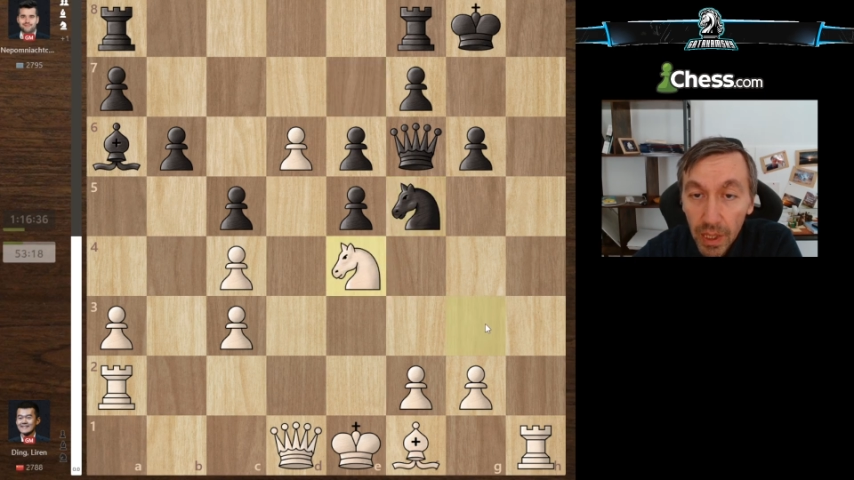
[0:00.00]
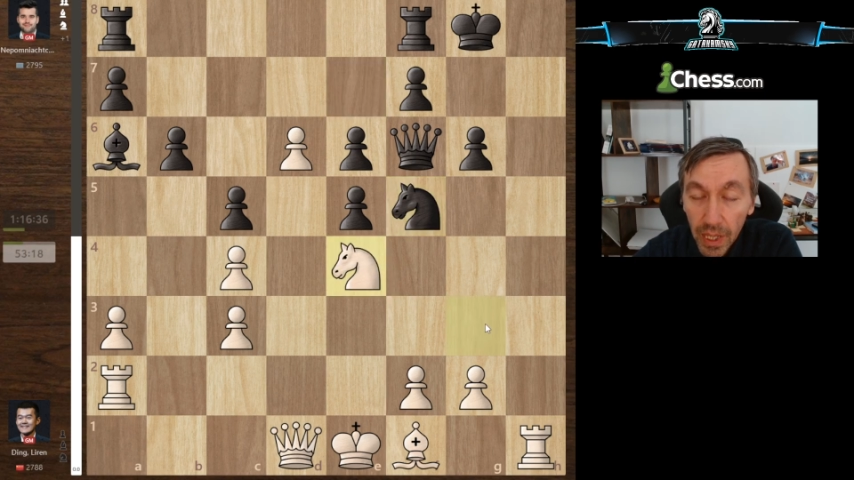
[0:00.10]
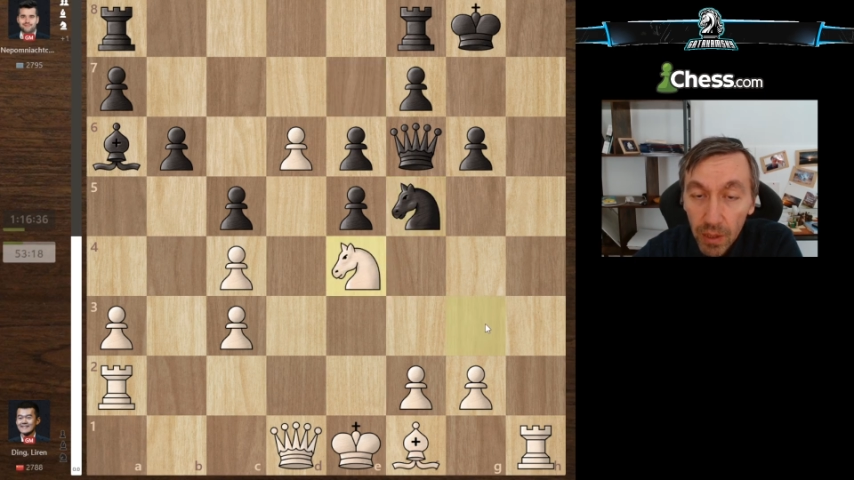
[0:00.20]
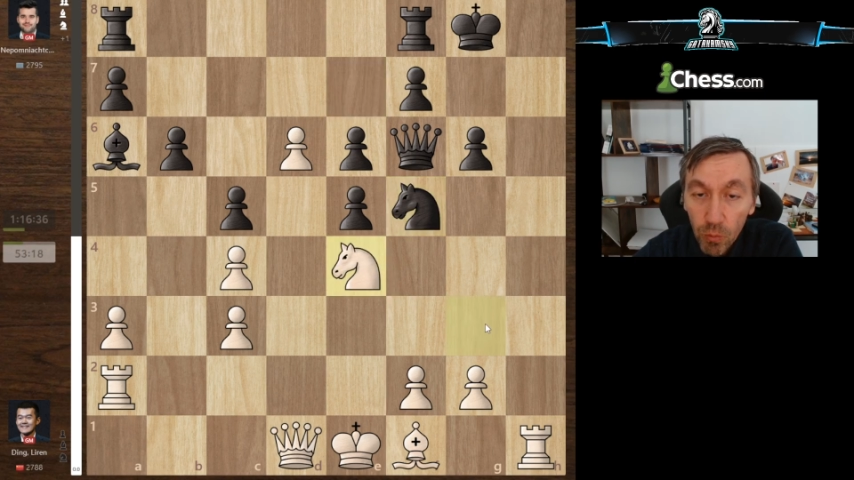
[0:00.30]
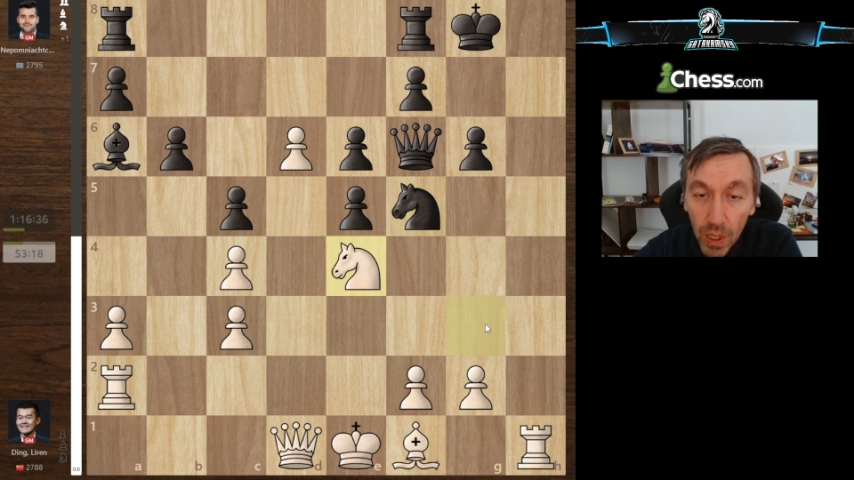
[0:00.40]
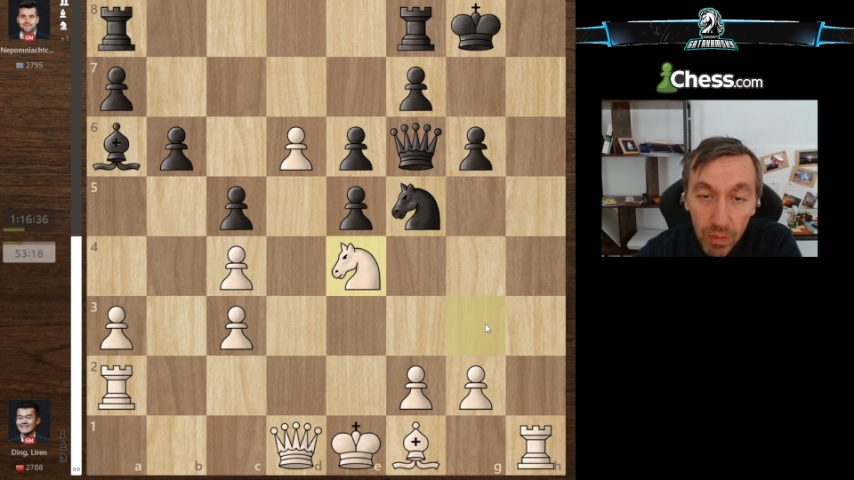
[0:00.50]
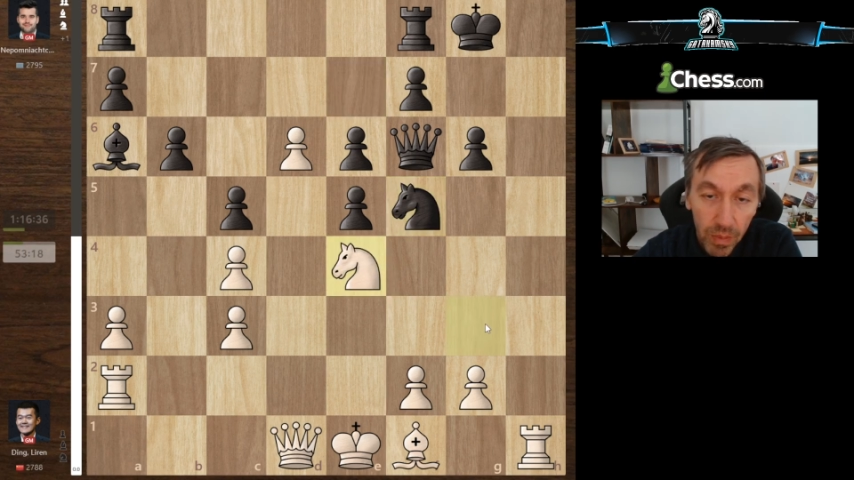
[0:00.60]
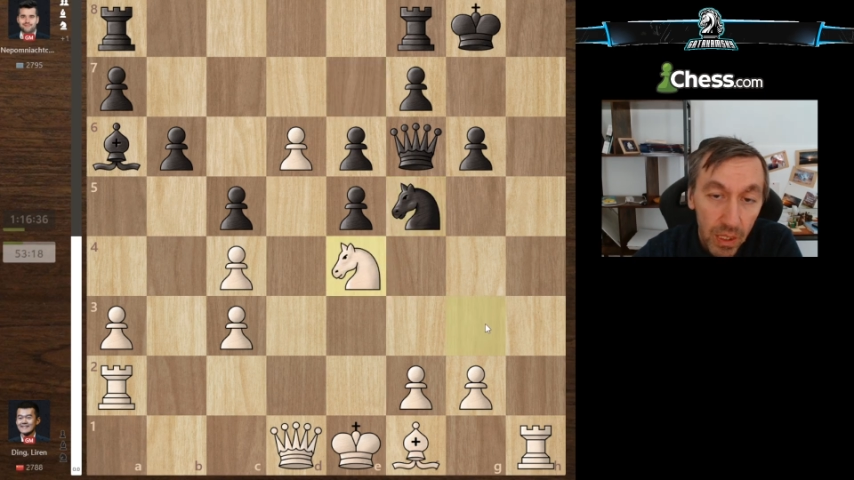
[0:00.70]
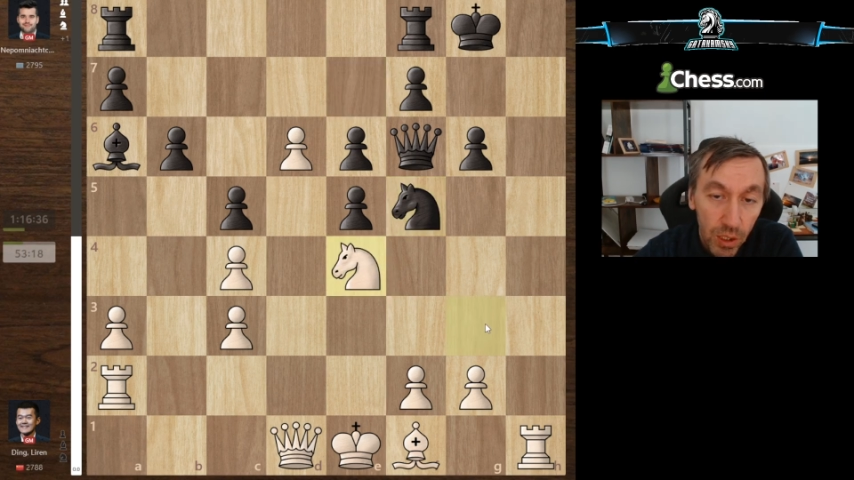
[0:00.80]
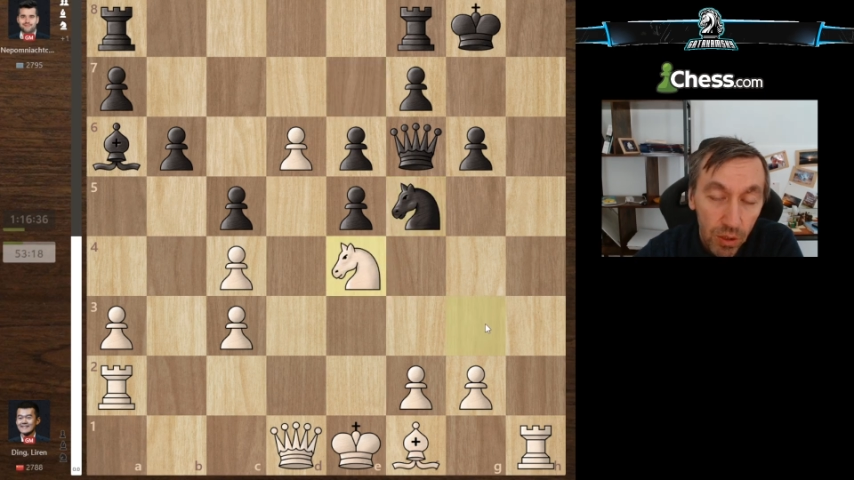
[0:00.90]
and white
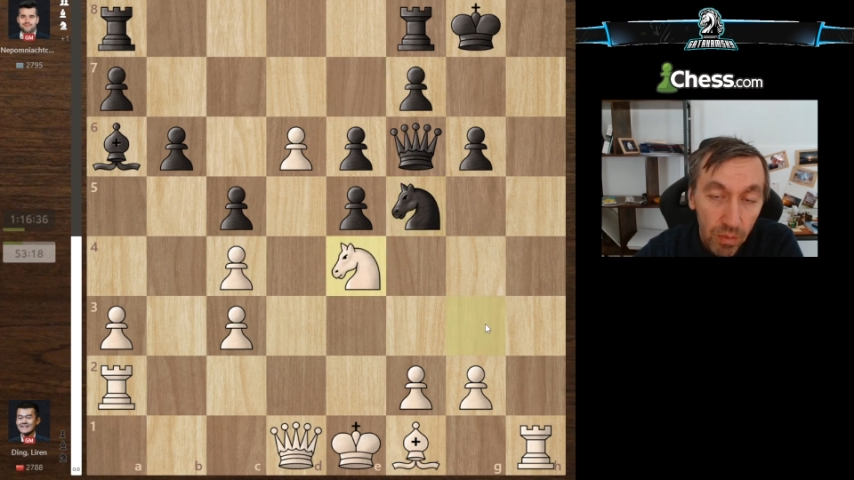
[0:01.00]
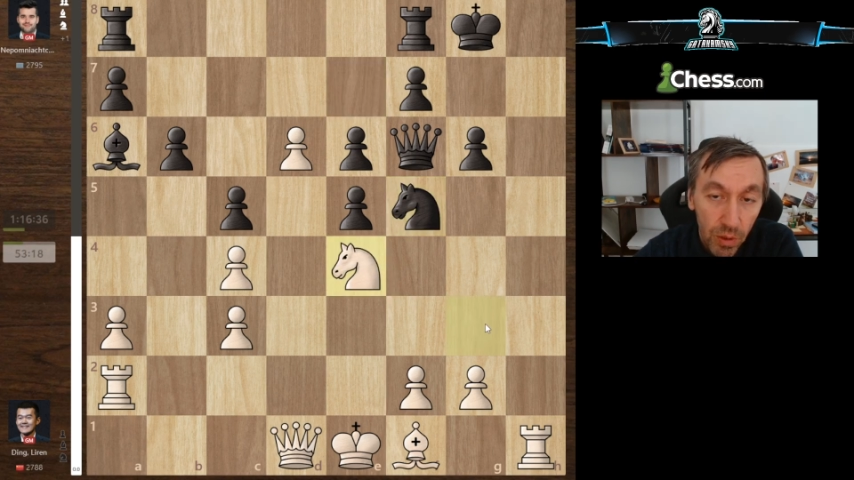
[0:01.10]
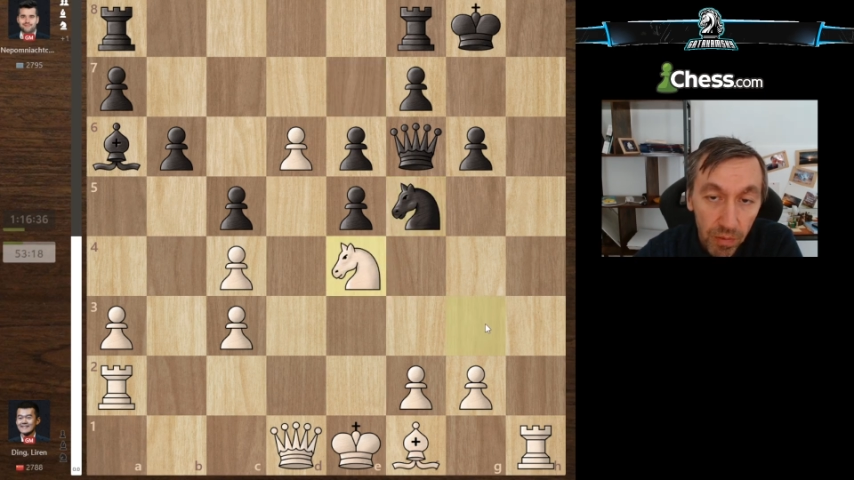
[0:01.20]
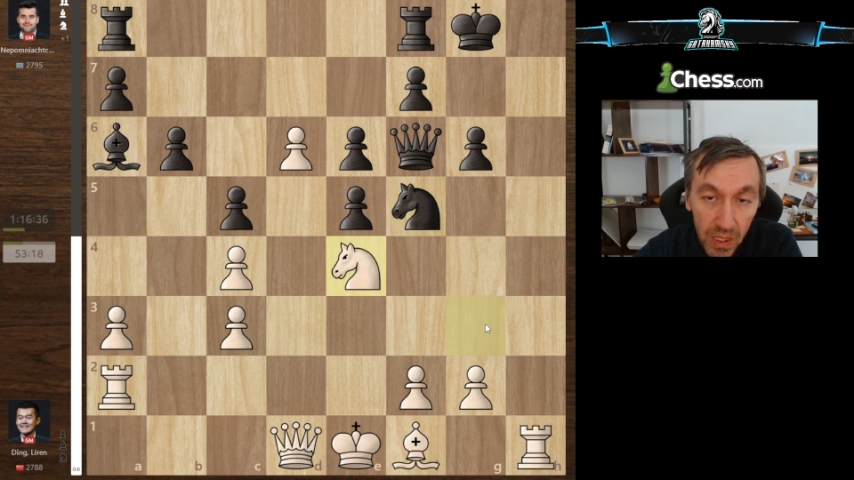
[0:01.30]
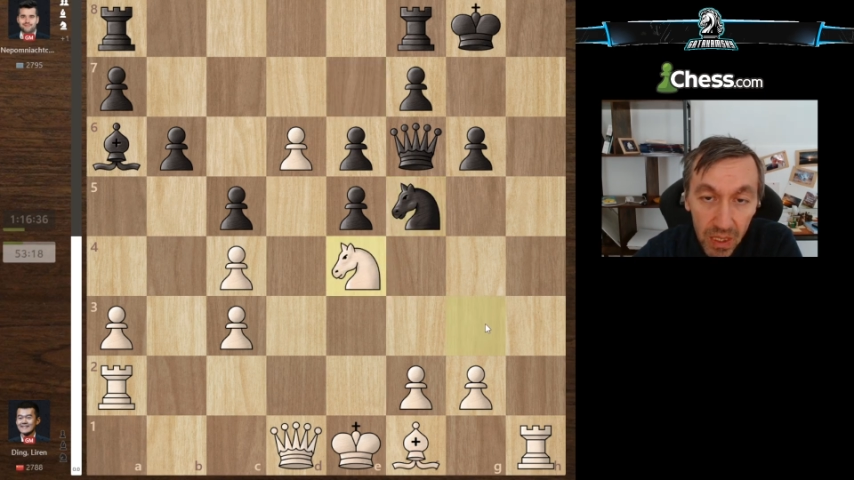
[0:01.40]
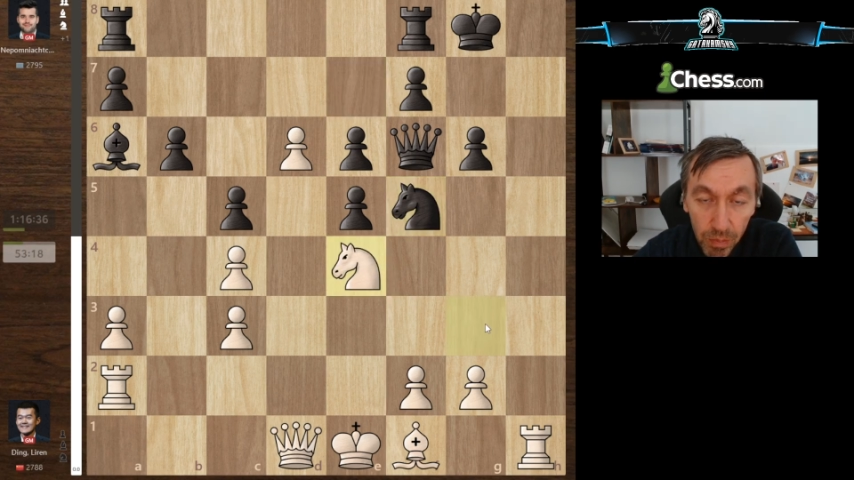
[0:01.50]
managed to improve his